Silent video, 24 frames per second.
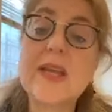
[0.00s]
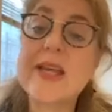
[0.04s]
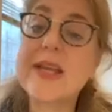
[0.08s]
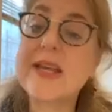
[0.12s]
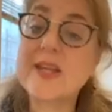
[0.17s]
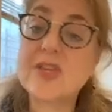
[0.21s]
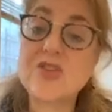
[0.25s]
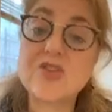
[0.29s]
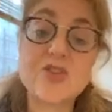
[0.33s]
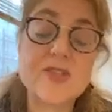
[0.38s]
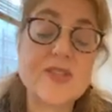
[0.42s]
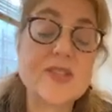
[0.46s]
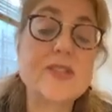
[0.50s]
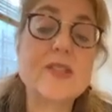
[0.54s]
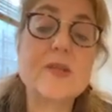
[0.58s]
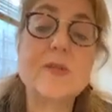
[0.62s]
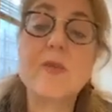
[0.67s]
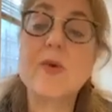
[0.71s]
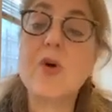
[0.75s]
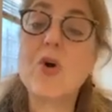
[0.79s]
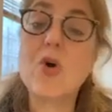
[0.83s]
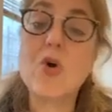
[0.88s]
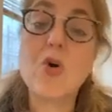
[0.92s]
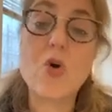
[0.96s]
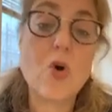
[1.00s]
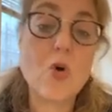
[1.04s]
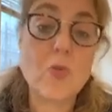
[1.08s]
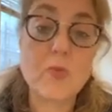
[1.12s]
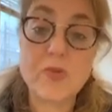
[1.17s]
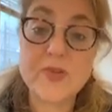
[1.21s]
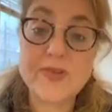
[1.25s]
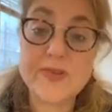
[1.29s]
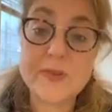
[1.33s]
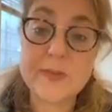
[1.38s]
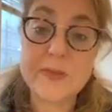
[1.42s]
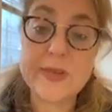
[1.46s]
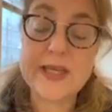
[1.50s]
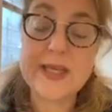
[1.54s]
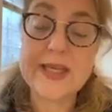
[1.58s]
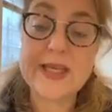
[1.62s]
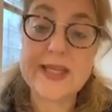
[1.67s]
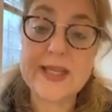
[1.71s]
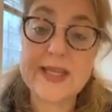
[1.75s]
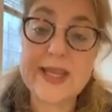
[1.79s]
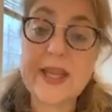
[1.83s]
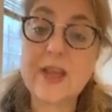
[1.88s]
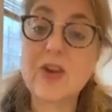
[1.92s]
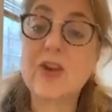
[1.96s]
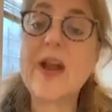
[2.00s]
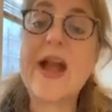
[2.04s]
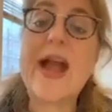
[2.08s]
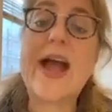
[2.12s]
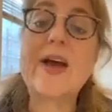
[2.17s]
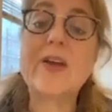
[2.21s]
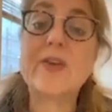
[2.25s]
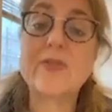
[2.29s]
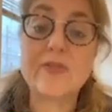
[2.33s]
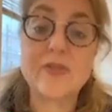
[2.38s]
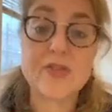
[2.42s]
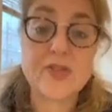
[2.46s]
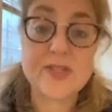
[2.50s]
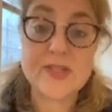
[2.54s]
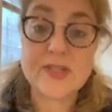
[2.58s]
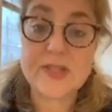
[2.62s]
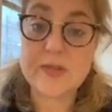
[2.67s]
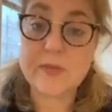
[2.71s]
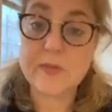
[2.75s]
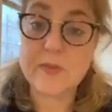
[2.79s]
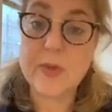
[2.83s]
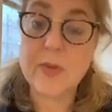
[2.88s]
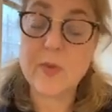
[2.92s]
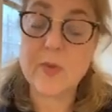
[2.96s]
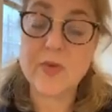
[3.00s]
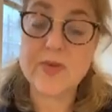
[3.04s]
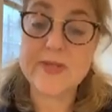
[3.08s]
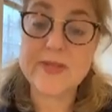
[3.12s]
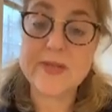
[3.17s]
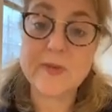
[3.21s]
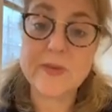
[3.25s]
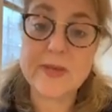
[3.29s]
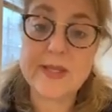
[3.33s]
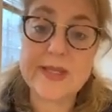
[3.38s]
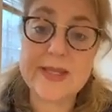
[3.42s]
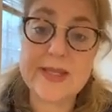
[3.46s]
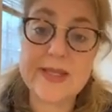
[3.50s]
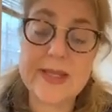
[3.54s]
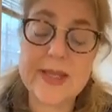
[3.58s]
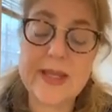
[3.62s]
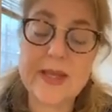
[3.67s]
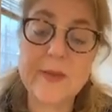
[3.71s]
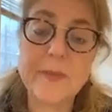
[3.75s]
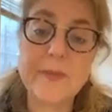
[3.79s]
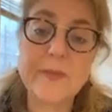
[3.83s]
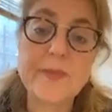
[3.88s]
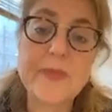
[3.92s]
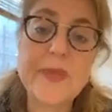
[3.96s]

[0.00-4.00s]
kick into your system almost immediately and are out of your system almost immediately.